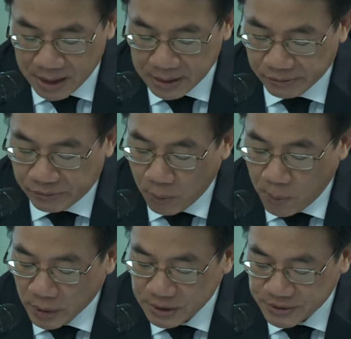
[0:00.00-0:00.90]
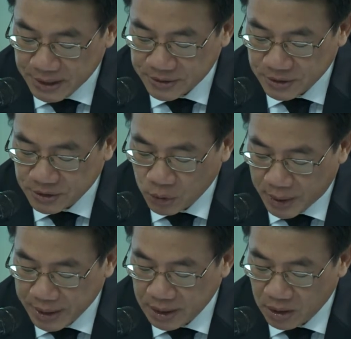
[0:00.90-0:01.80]
the 4.6
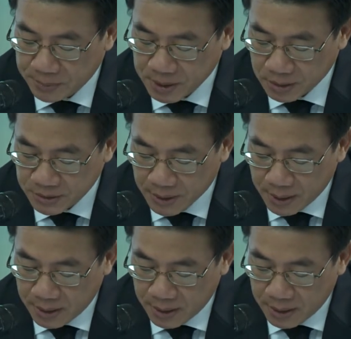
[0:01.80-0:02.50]
square kilometers